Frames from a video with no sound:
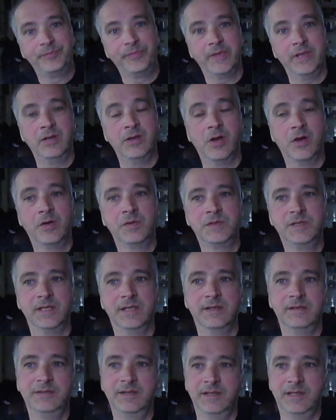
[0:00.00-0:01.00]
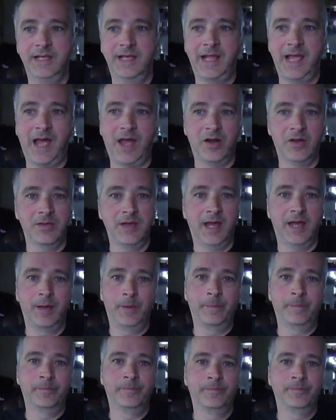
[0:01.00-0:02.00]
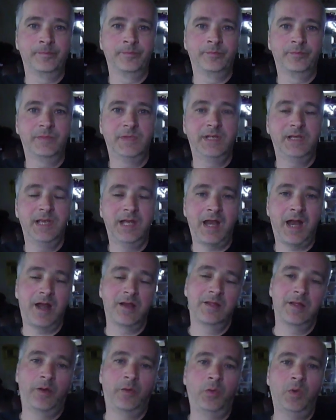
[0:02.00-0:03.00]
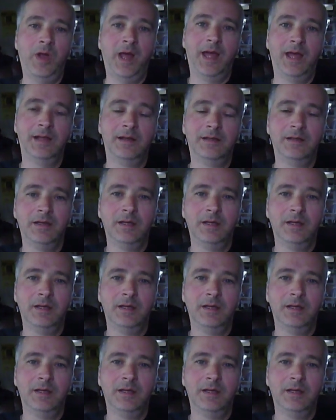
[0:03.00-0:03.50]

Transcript: you know, to, to get out of that to get out of that rut.